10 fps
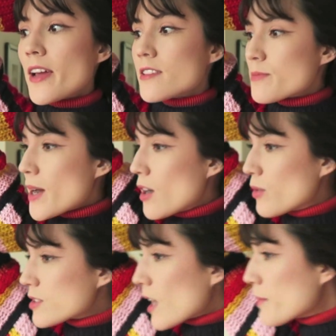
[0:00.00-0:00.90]
It's around,
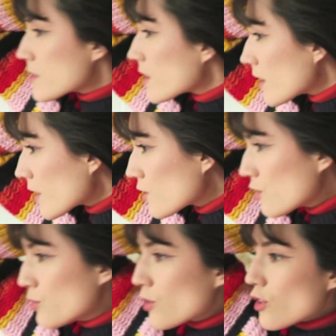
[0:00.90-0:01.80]
what time is it? Like
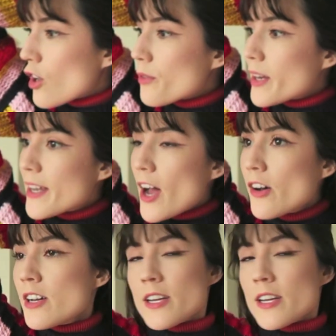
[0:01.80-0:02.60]
2 o'clock right now,